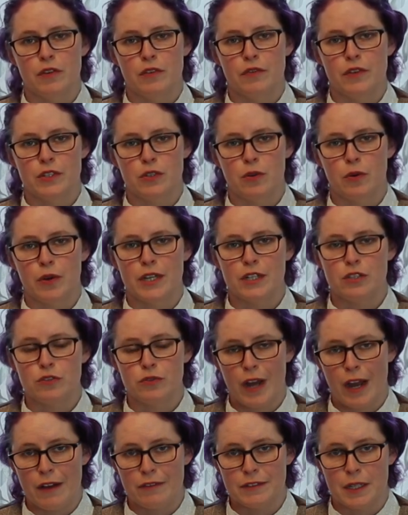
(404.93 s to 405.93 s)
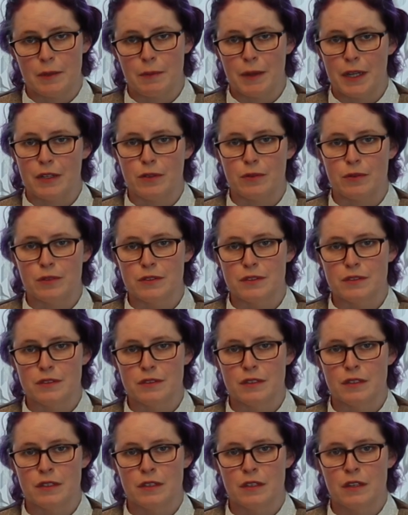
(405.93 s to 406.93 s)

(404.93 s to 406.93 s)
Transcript: for Victorian drafting manuals,